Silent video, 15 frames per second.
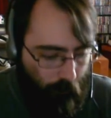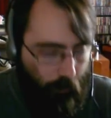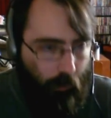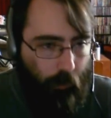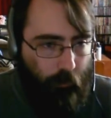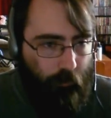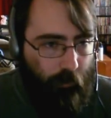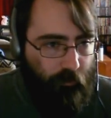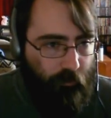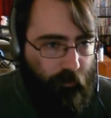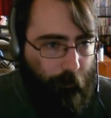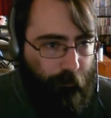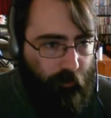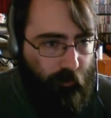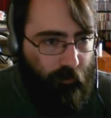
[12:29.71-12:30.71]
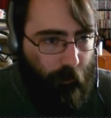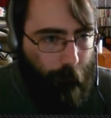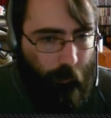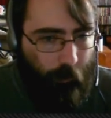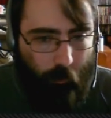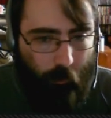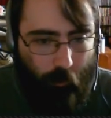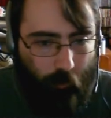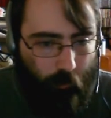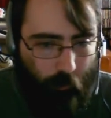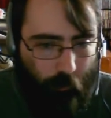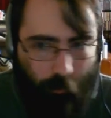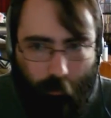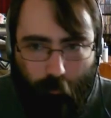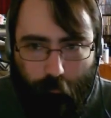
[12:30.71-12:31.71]
I just upset someone?
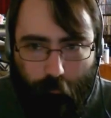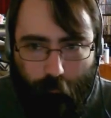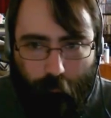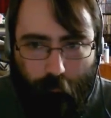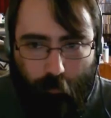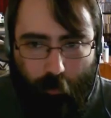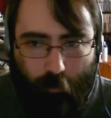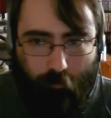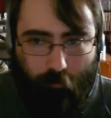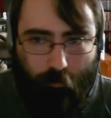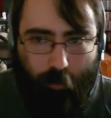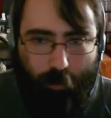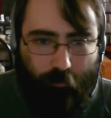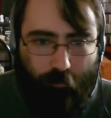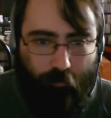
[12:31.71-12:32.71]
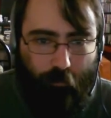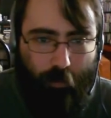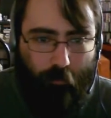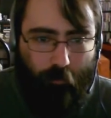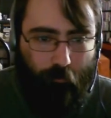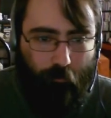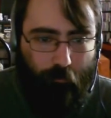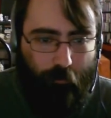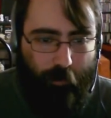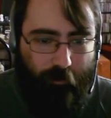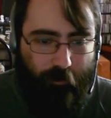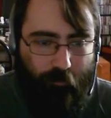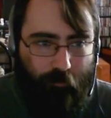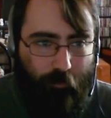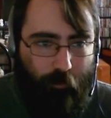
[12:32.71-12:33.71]
Oh, okay. Trash out.
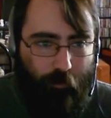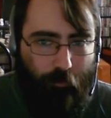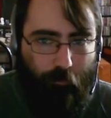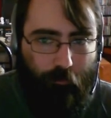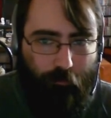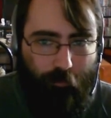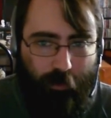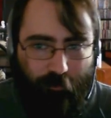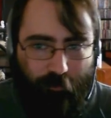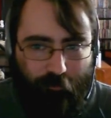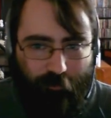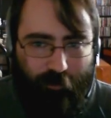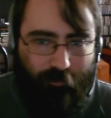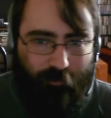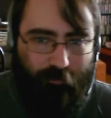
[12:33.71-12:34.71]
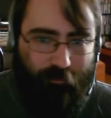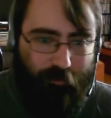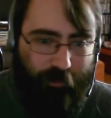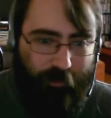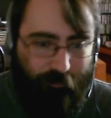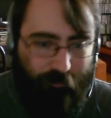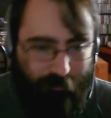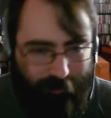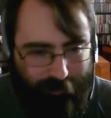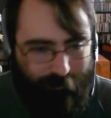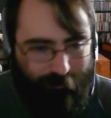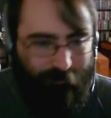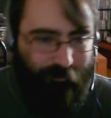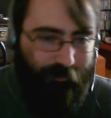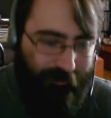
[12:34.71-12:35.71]
Trash out. Trash out. Trash
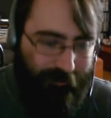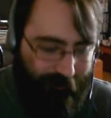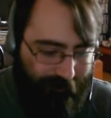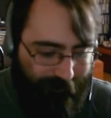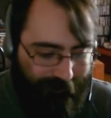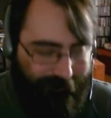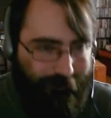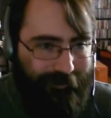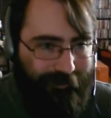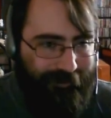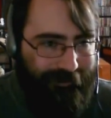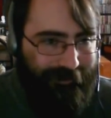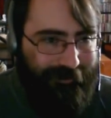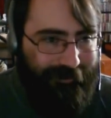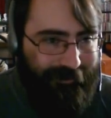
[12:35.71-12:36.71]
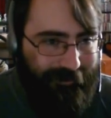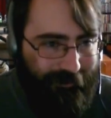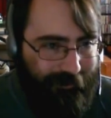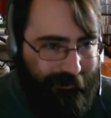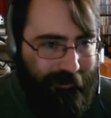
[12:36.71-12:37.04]
out. Trash out. Sanitize.